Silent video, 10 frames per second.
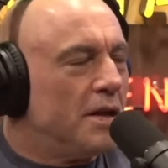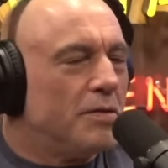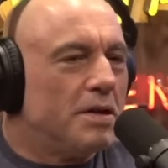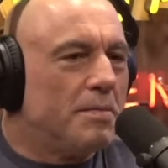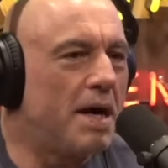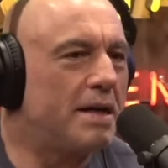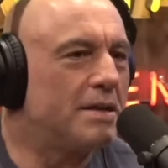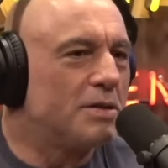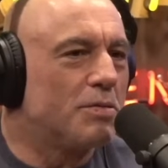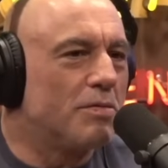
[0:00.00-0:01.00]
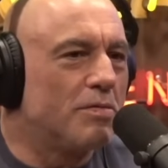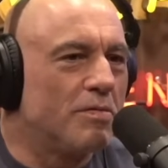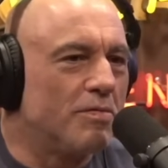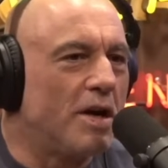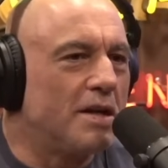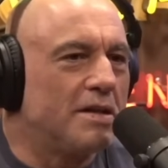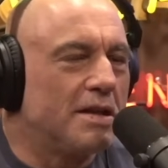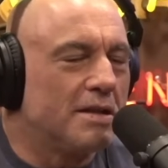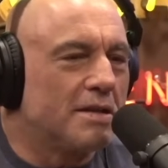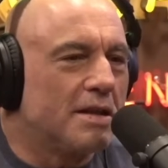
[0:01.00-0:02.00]
You know, when the Mayans were running
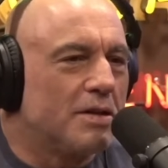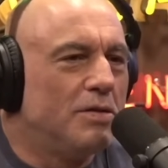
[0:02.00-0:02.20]
things, like,